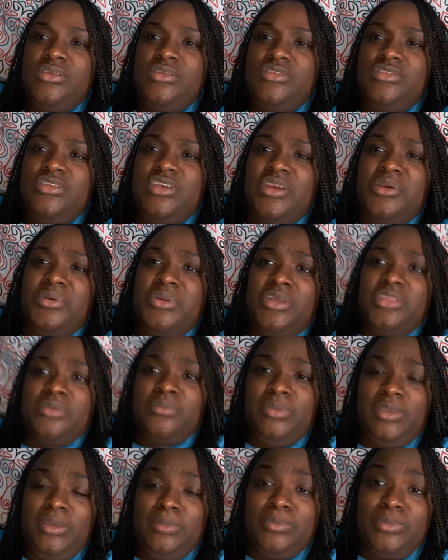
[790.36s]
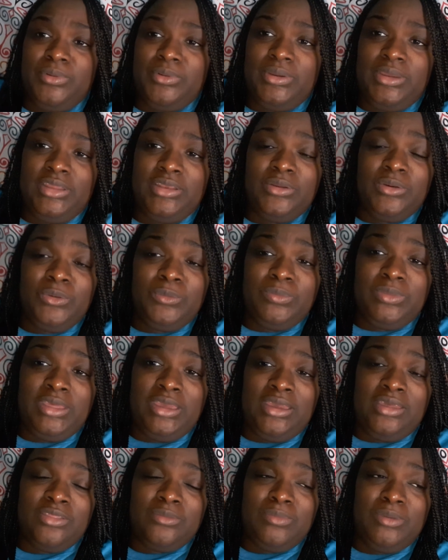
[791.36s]
share with other people and hope
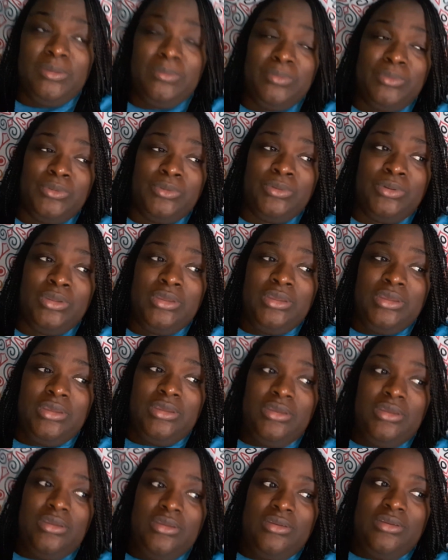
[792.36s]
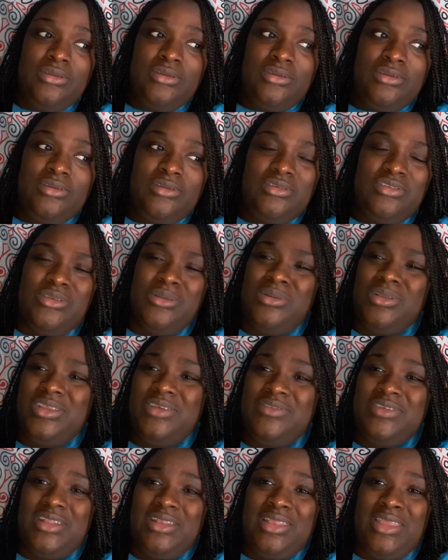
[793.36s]
that other people don't
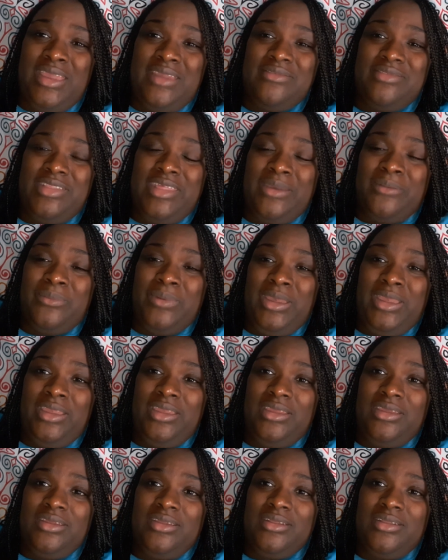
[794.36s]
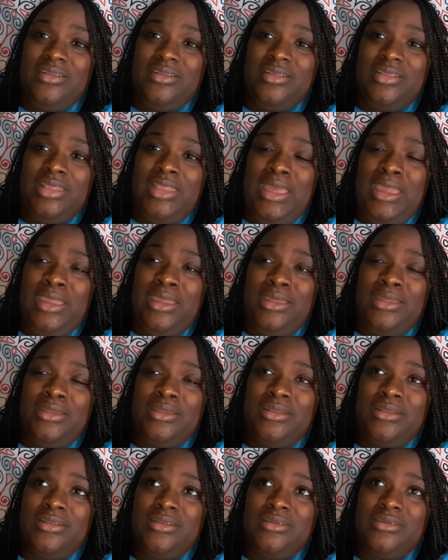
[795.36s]
live your life that way.
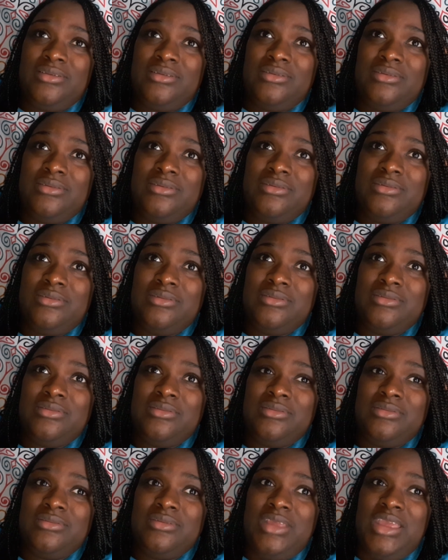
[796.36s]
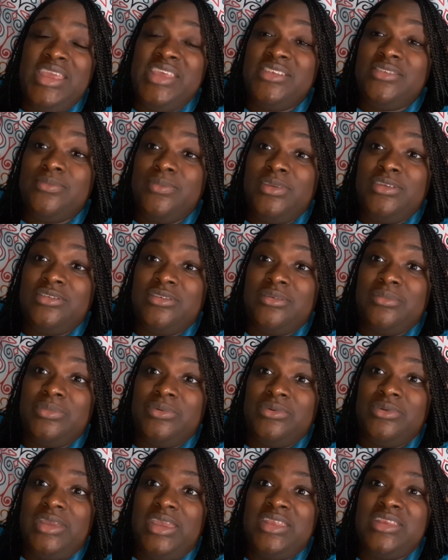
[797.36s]
Like, it's
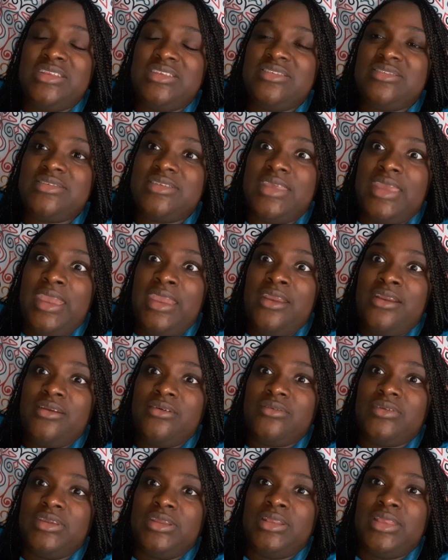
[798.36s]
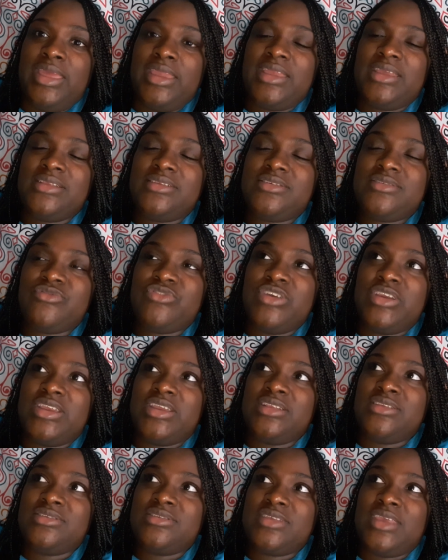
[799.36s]
miserable and it's scary. Like, it's
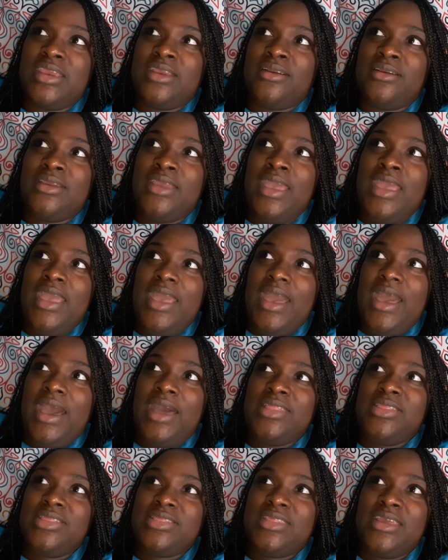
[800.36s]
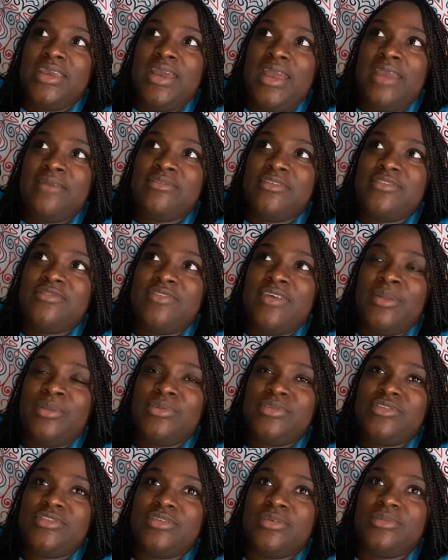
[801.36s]
freaking scary. I don't think I ever
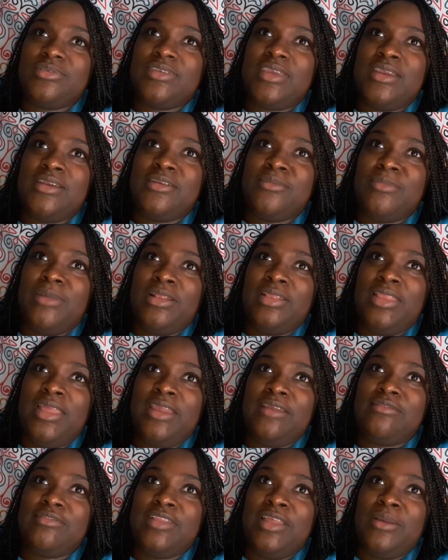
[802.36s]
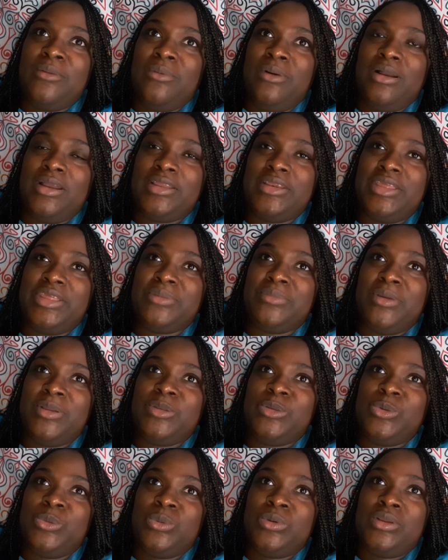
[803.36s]
felt so scared in my life, like walking out of my
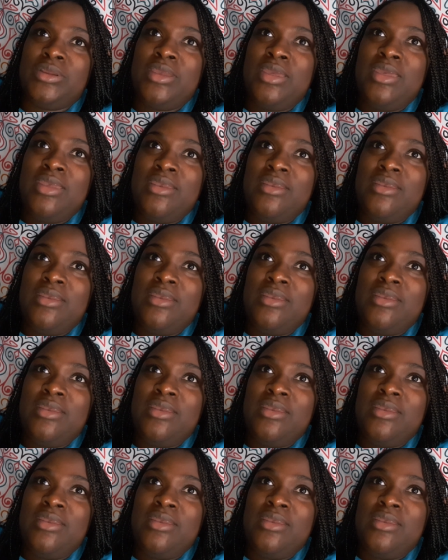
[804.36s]
door,